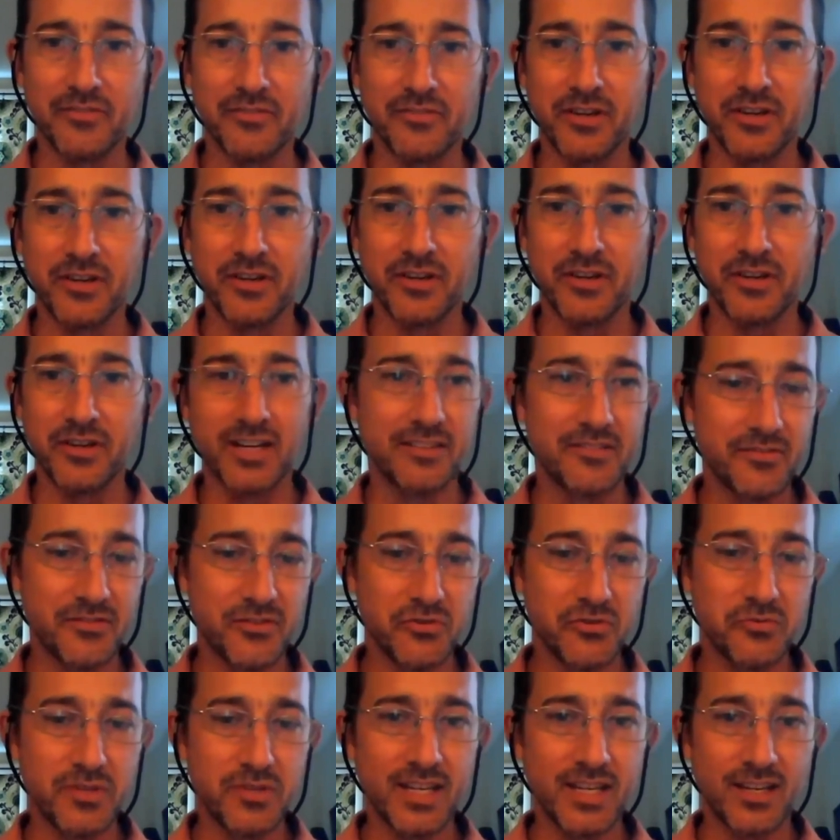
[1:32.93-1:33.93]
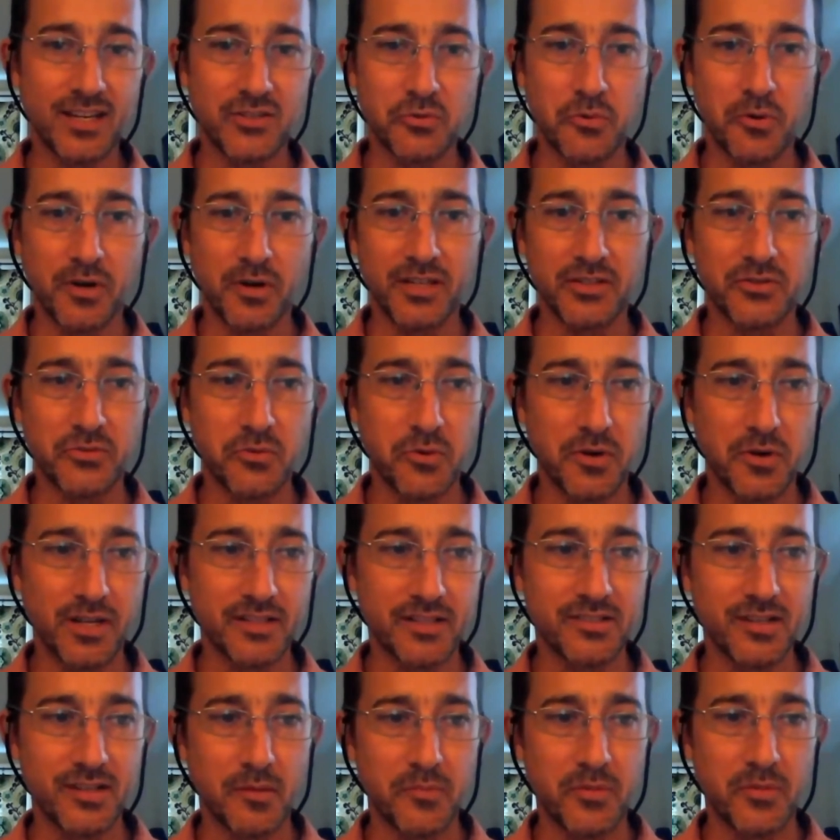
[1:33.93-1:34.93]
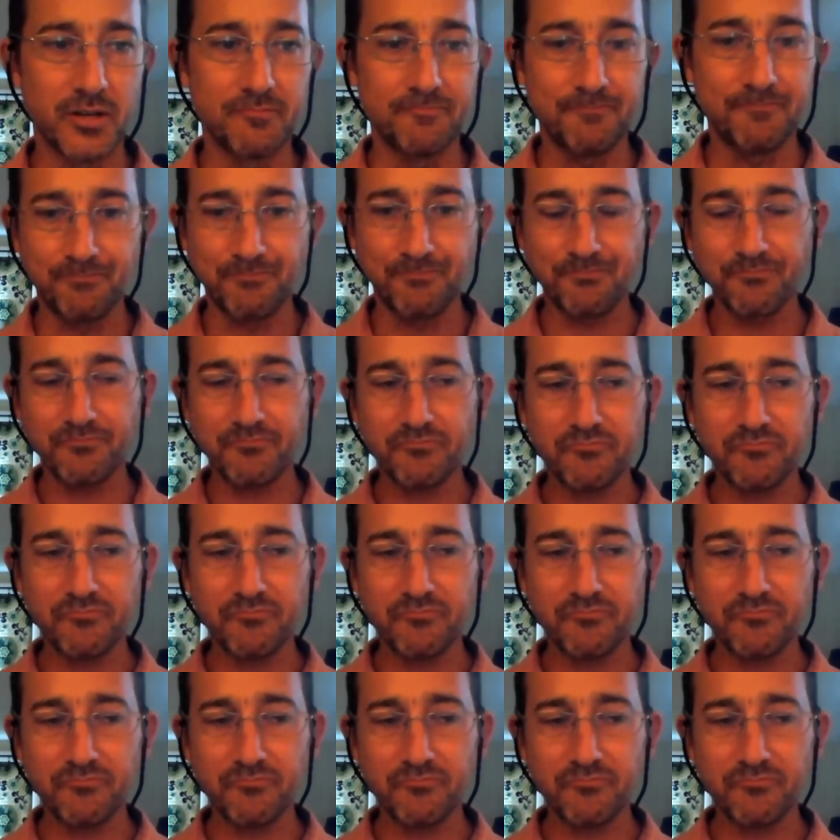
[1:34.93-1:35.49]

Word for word: a very unique 2020 summer.